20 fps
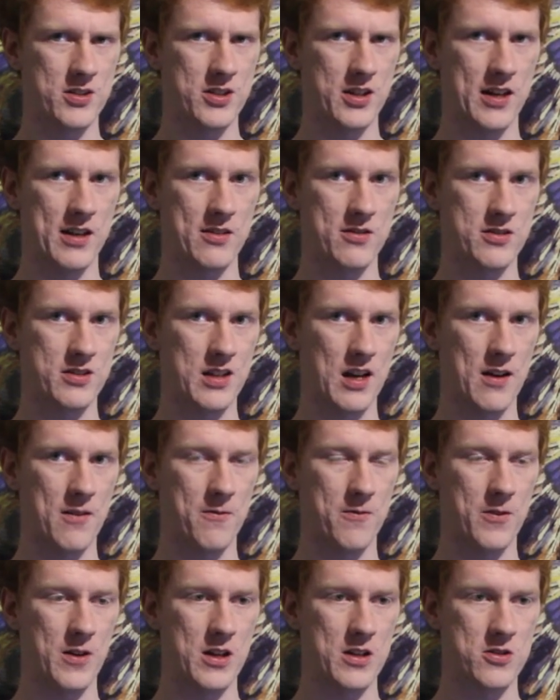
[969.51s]
channels
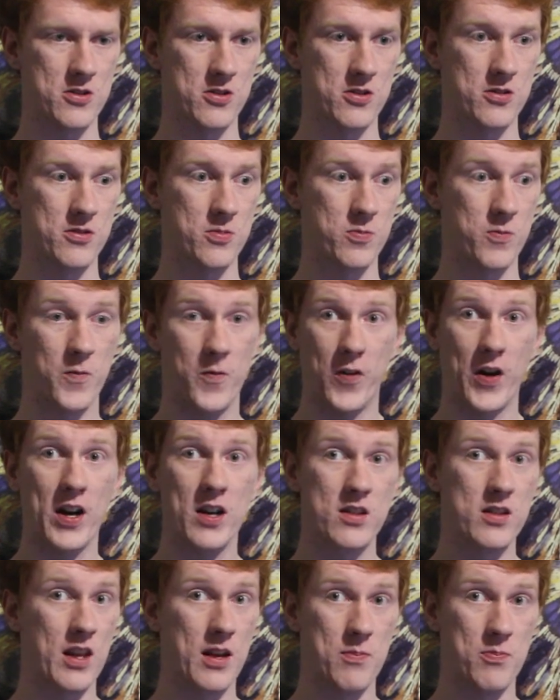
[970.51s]
got featured
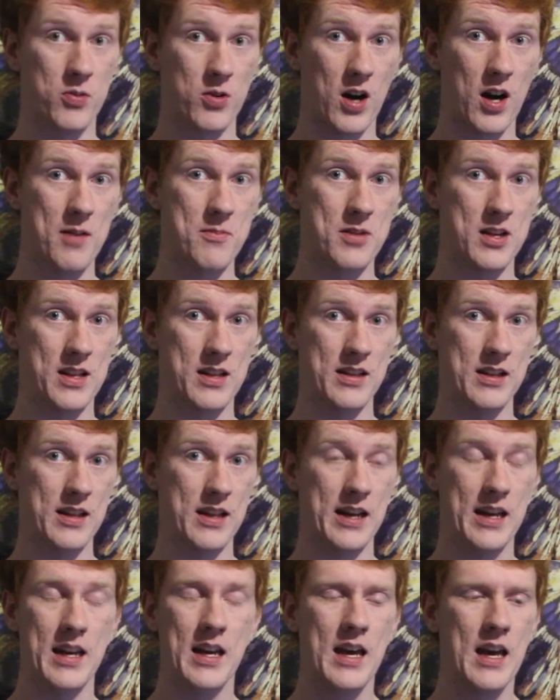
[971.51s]
fairly
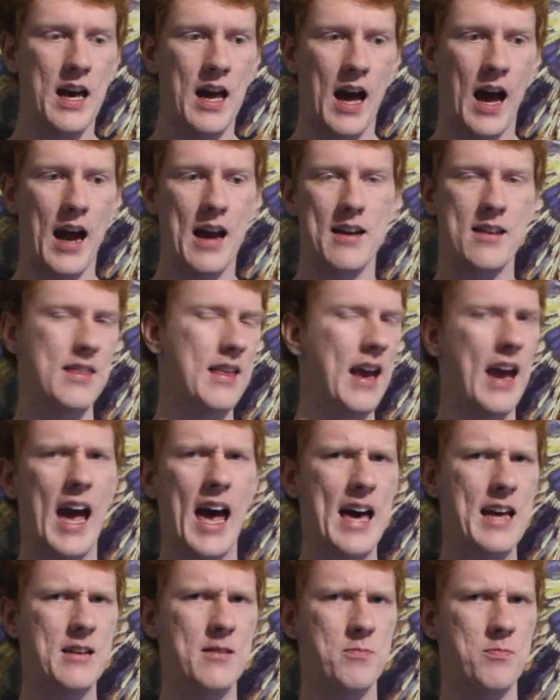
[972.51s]
prominently, and they
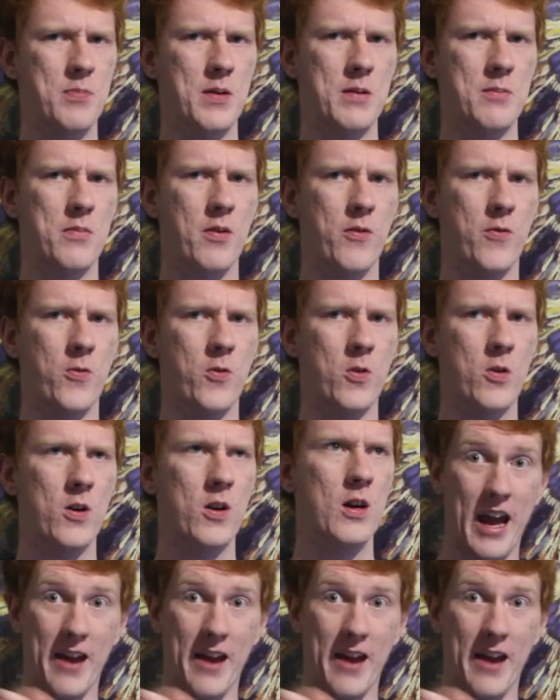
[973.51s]
hadn't been before.